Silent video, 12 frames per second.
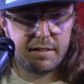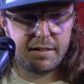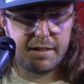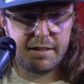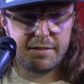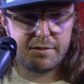
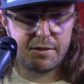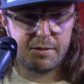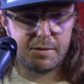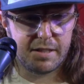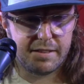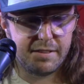And so
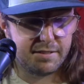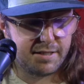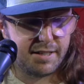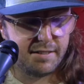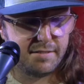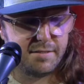like, this
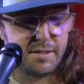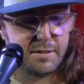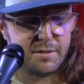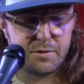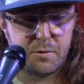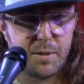kind of, it
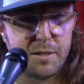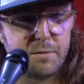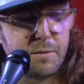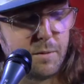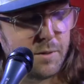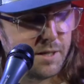just reminds me
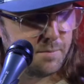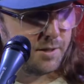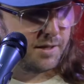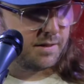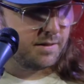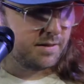of him when I
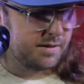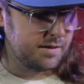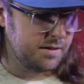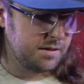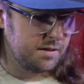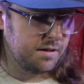play it.
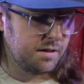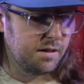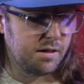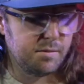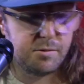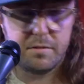
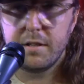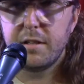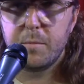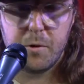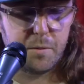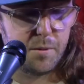So Sunday
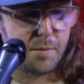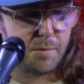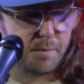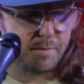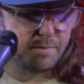Morning Paper.